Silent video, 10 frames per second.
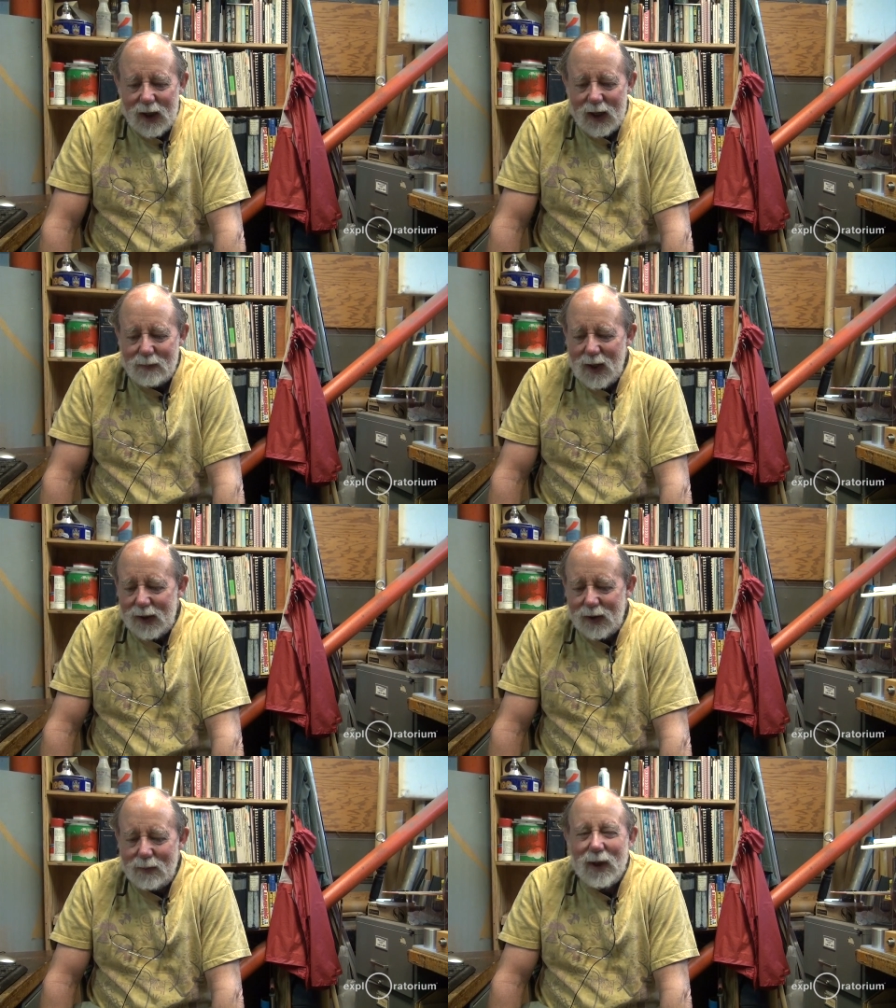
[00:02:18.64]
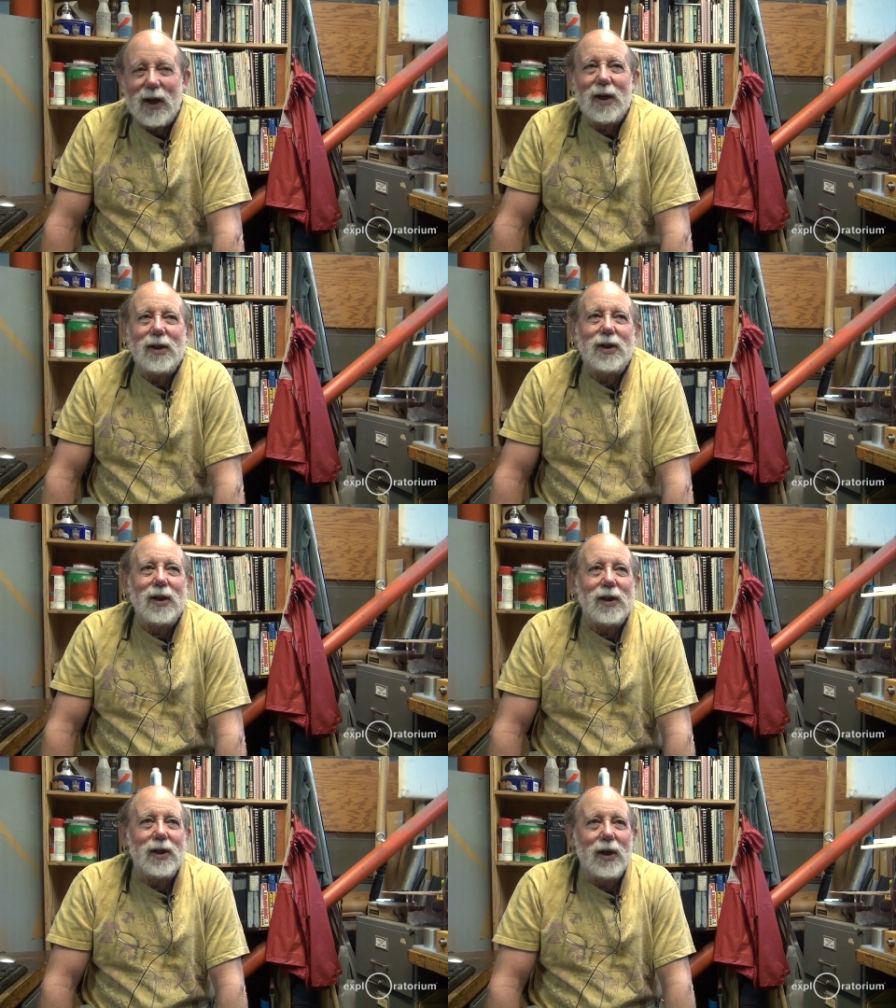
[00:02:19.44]
I met her because
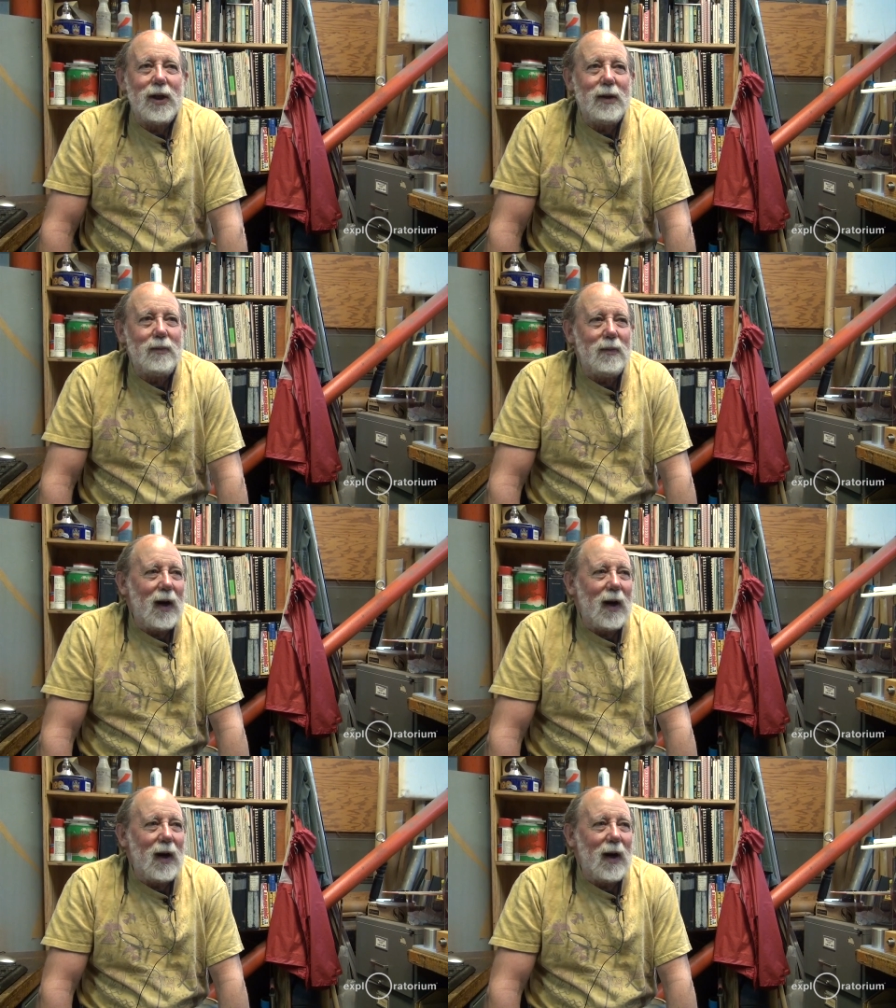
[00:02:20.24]
she